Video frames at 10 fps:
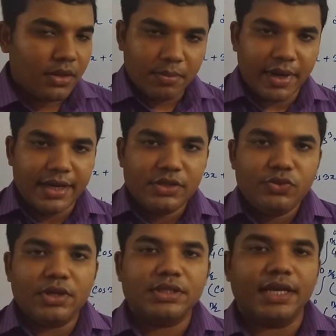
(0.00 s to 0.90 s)
My dear
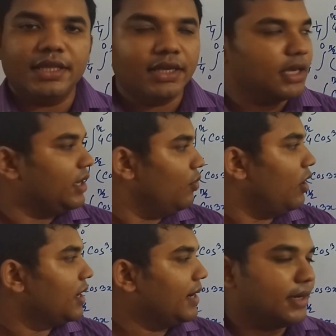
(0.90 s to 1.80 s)
students, I think you all
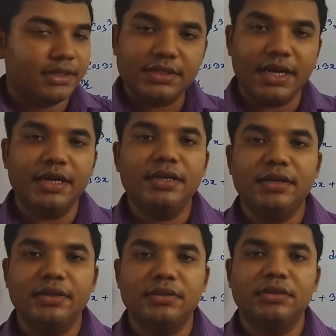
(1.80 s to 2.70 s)
can understand
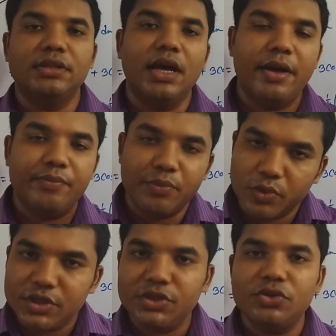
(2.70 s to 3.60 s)
the
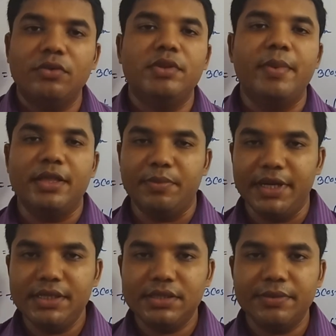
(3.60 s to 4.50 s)
procedure of the
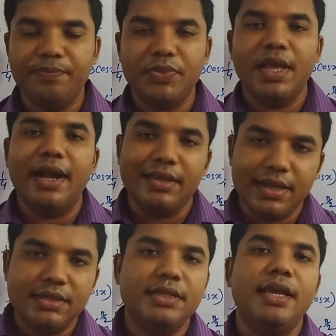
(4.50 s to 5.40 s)
mathematics, and
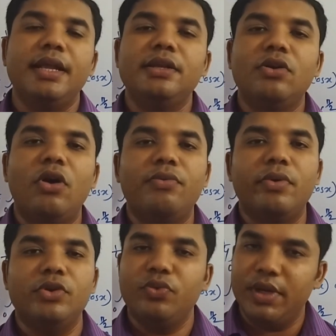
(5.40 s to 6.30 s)
that's the end of our
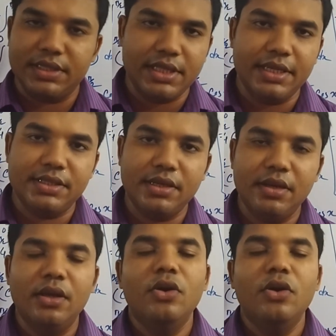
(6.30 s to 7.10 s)
today's lecture.